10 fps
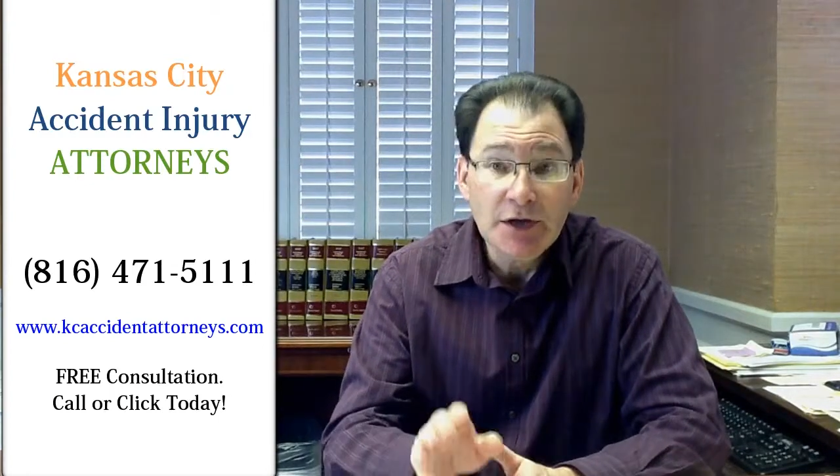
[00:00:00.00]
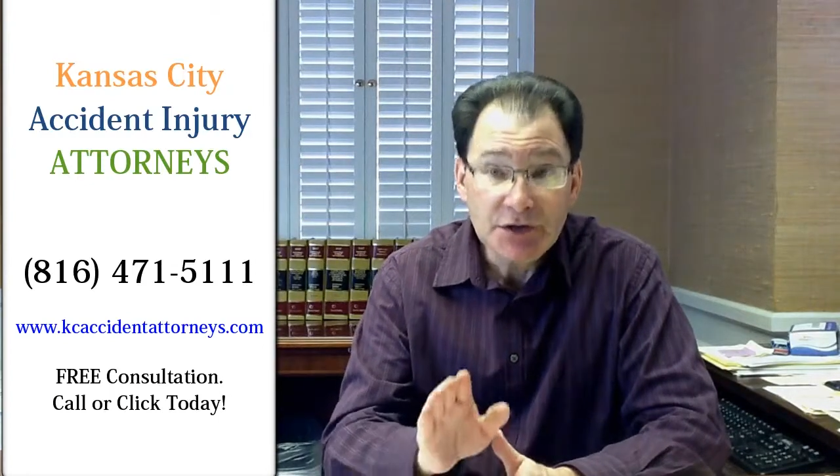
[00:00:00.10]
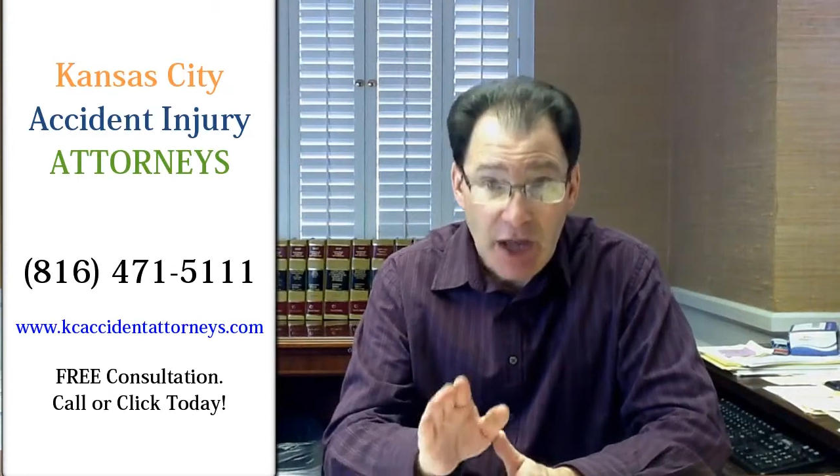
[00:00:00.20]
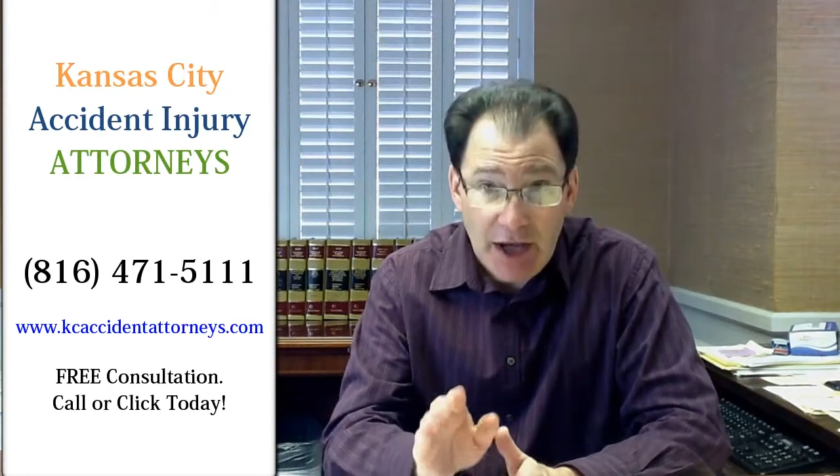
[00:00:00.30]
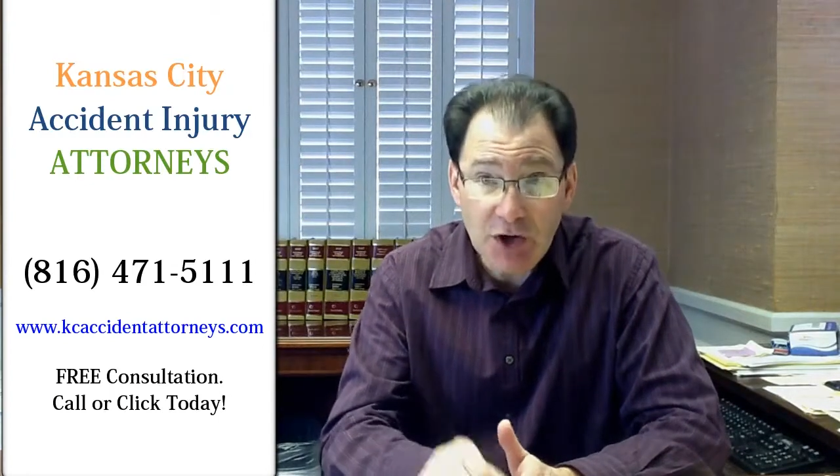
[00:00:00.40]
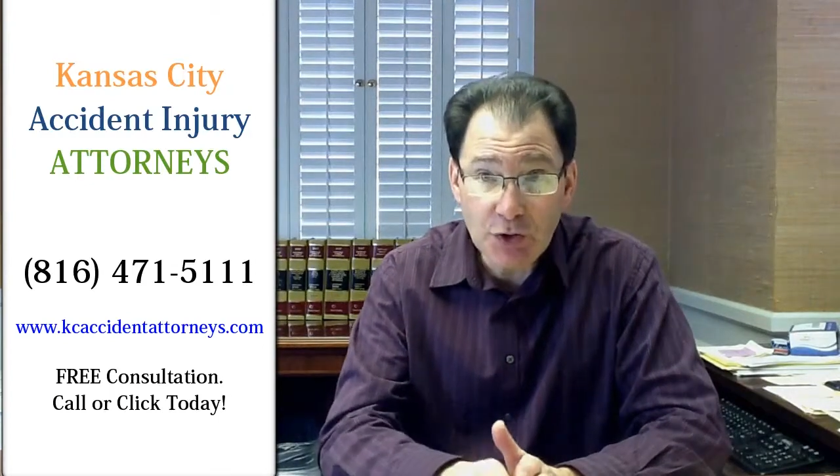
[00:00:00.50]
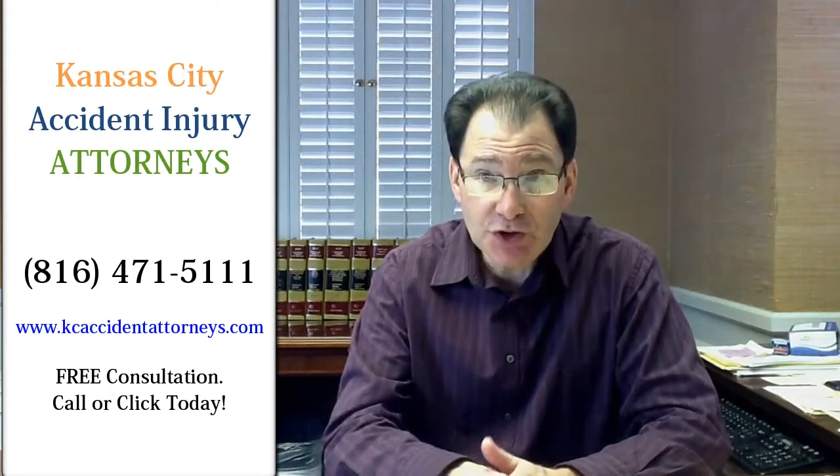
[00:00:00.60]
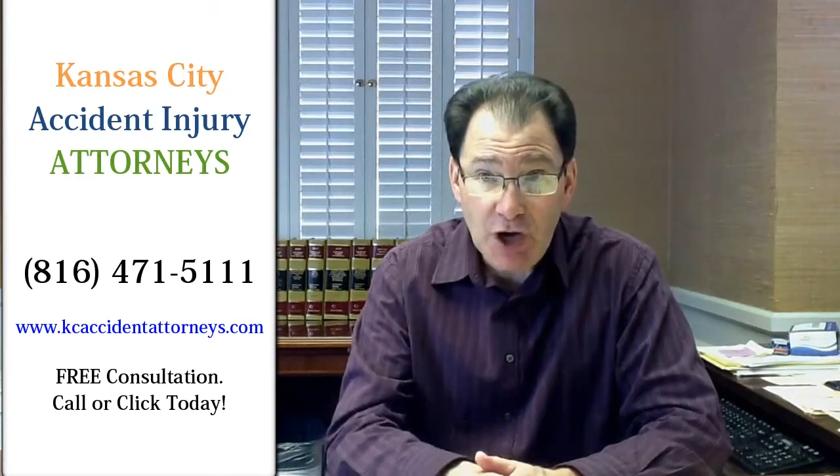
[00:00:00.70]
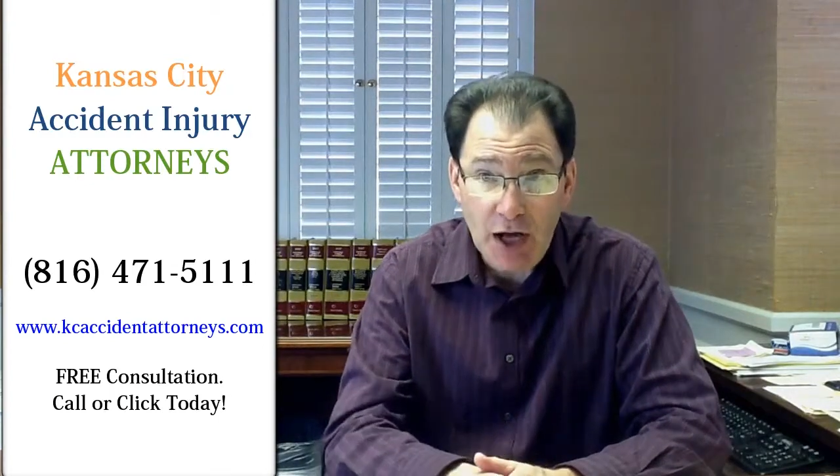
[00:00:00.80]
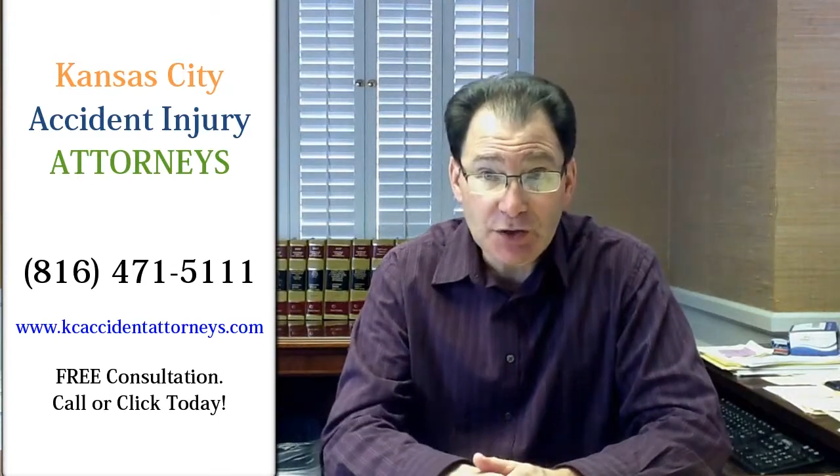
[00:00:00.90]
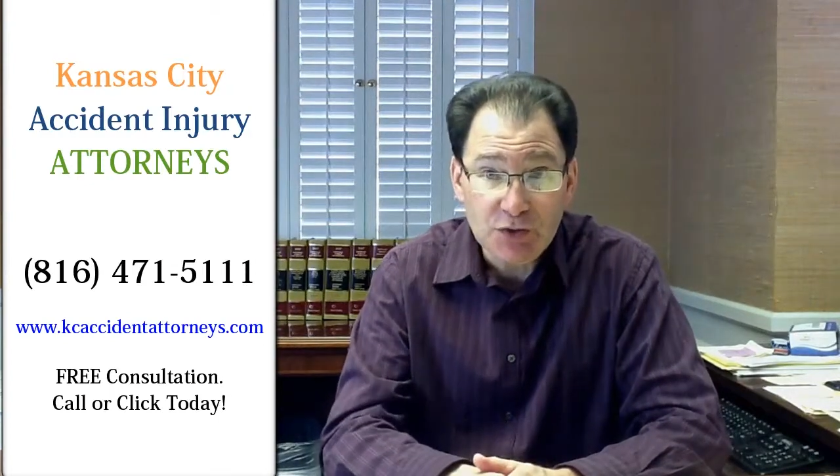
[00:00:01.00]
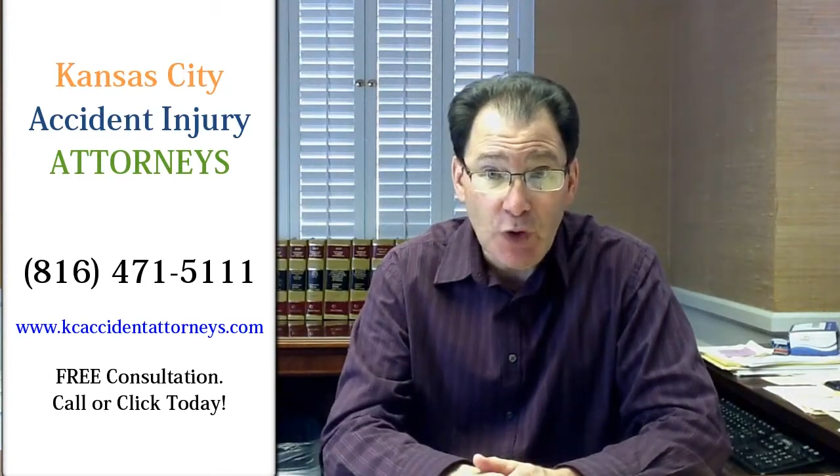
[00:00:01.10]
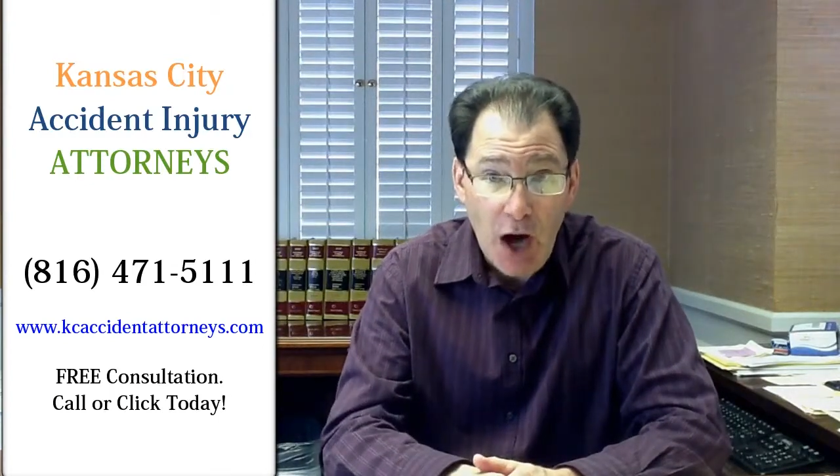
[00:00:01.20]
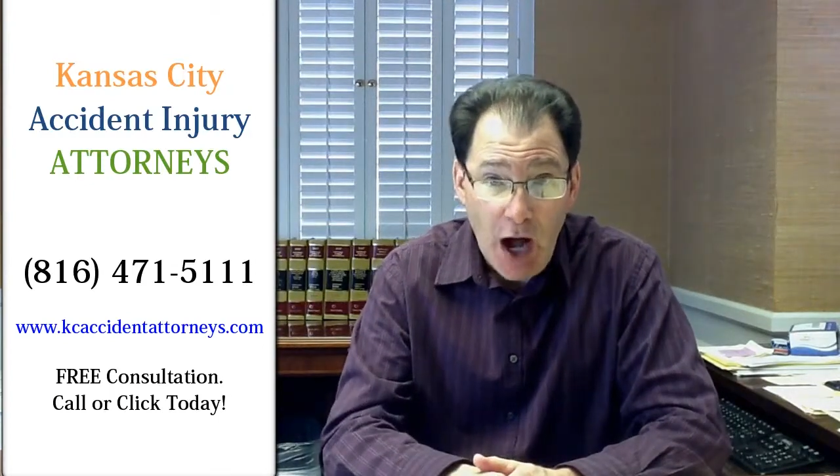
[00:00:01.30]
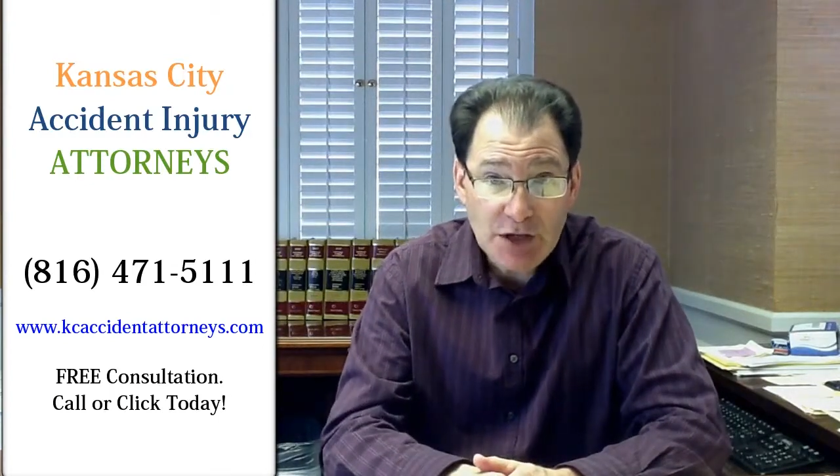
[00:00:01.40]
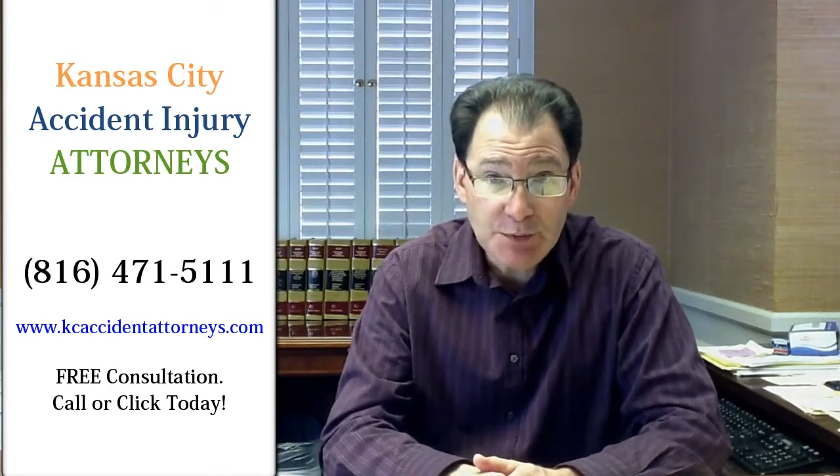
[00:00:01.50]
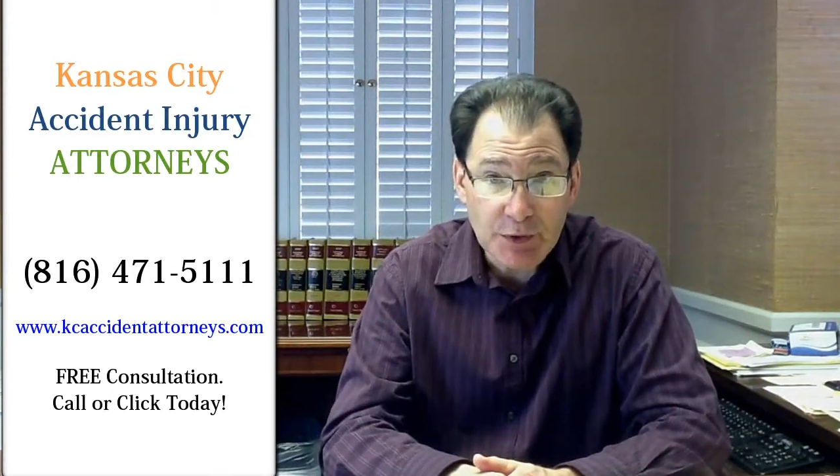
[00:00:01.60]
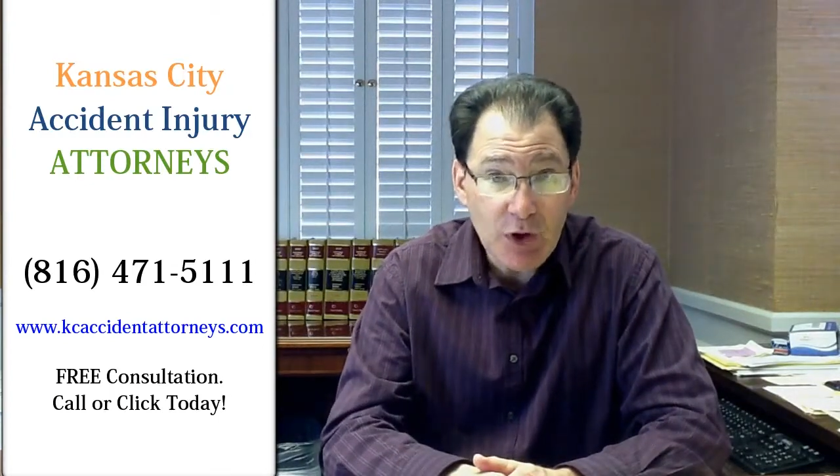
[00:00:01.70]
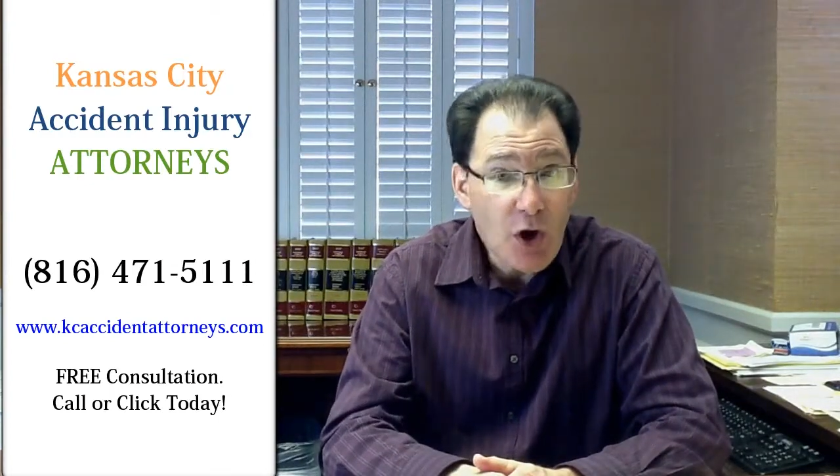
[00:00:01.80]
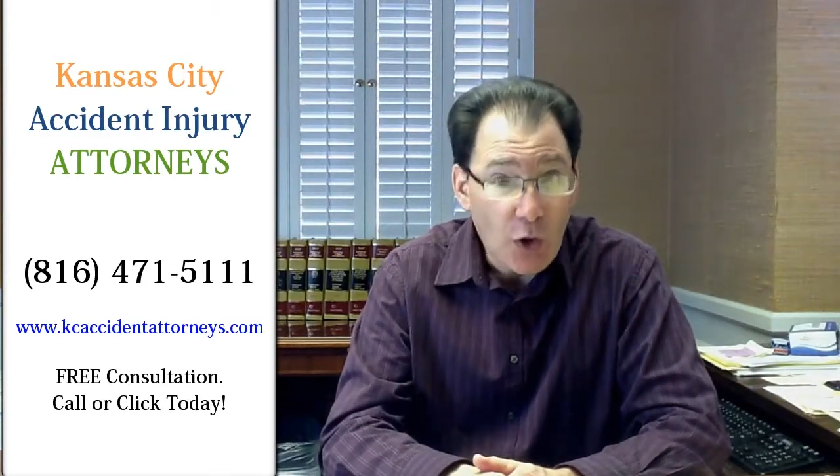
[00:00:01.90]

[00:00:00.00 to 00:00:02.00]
Take your child to a hospital